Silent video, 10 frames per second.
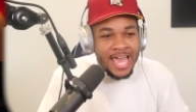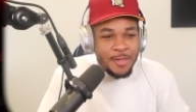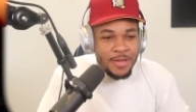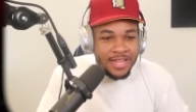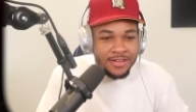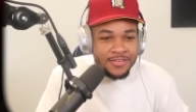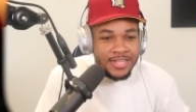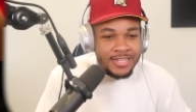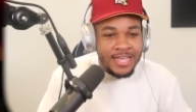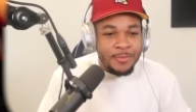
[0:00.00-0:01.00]
linebacker
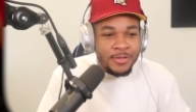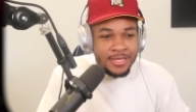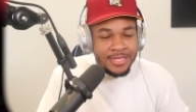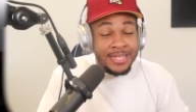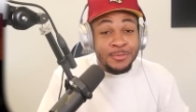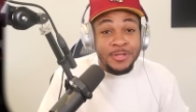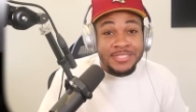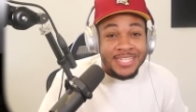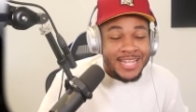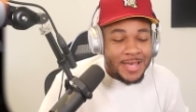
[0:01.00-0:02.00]
in the MLB. Eh, I was about to
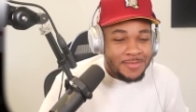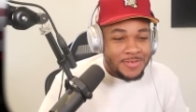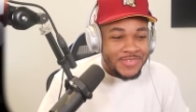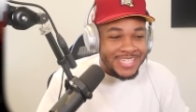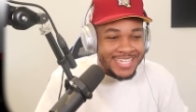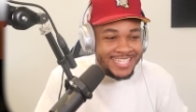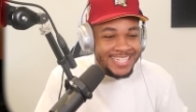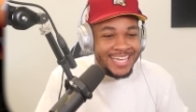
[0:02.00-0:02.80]
say the MLB, in the